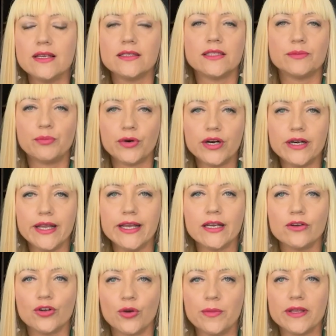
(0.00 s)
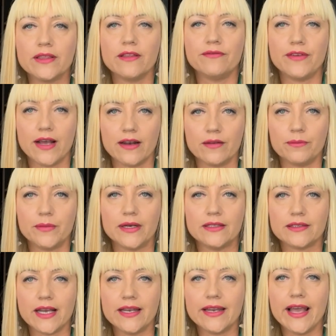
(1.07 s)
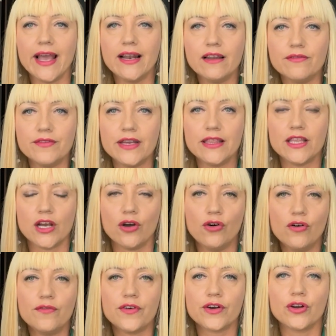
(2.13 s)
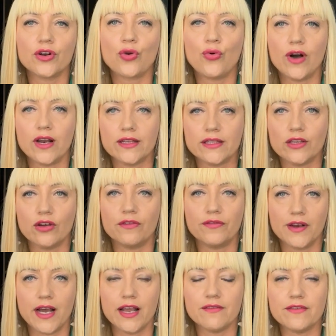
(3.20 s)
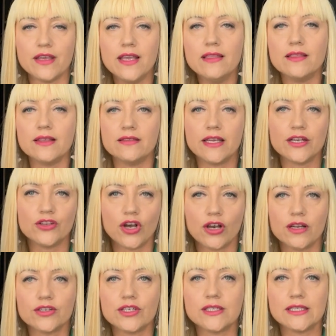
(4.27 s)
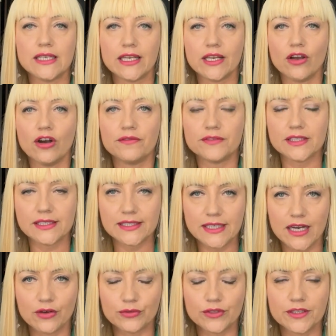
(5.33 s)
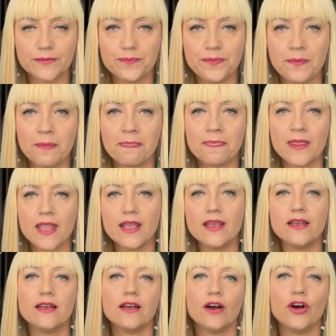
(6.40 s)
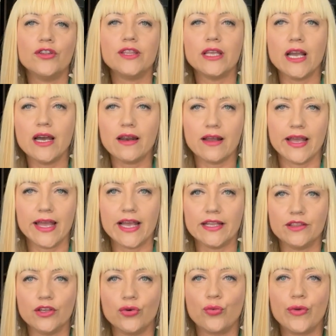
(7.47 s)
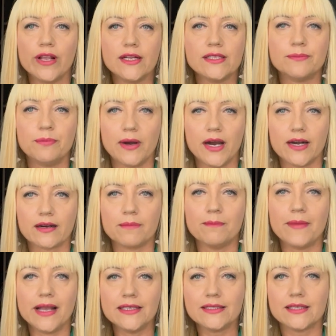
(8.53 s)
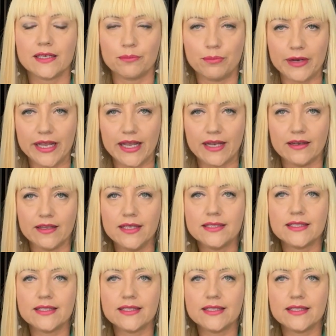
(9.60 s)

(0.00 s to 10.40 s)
spur economic development, and elevate the overall quality of life in the technology city of the South. On the other hand, the Wheels Park Master Plan is